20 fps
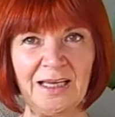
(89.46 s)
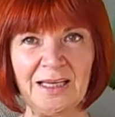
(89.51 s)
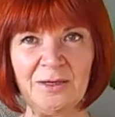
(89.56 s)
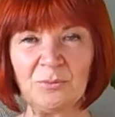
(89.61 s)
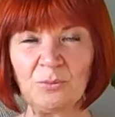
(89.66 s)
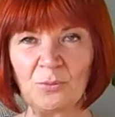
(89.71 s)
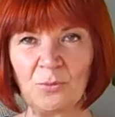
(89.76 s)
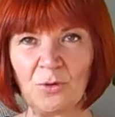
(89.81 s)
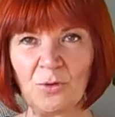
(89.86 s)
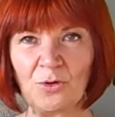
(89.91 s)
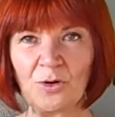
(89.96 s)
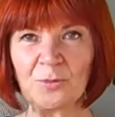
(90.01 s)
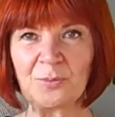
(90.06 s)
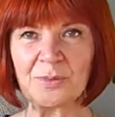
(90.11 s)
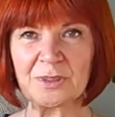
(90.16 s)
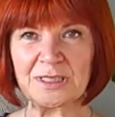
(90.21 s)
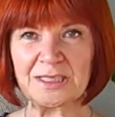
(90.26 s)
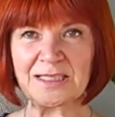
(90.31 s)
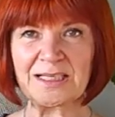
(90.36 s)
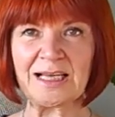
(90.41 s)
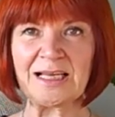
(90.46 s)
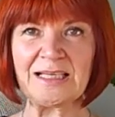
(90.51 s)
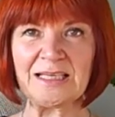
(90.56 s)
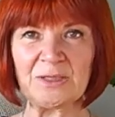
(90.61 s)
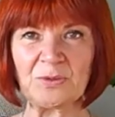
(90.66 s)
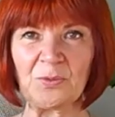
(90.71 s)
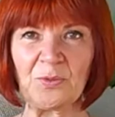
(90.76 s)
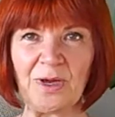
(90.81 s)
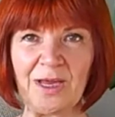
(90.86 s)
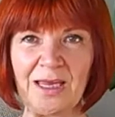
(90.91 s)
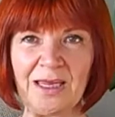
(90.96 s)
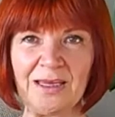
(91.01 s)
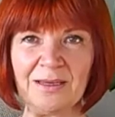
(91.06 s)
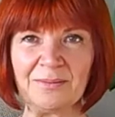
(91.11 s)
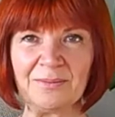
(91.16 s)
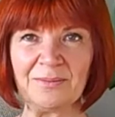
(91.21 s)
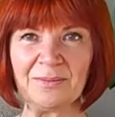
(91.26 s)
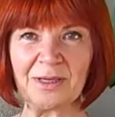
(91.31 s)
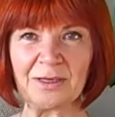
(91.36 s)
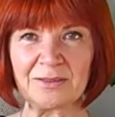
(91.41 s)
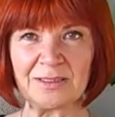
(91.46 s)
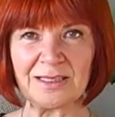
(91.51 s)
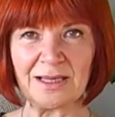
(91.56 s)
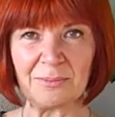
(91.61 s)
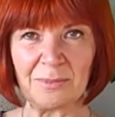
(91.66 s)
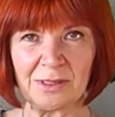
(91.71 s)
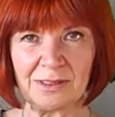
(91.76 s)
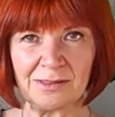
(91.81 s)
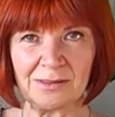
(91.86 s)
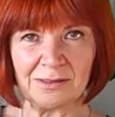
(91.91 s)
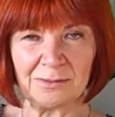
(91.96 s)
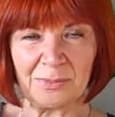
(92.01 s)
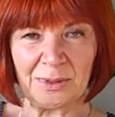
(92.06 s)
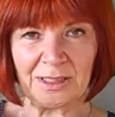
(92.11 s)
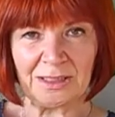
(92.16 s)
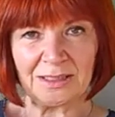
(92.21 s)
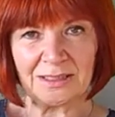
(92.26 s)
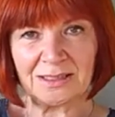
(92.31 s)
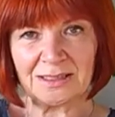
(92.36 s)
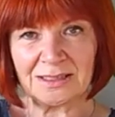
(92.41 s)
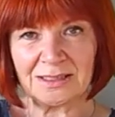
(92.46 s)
in more precise way, because I'm a little bit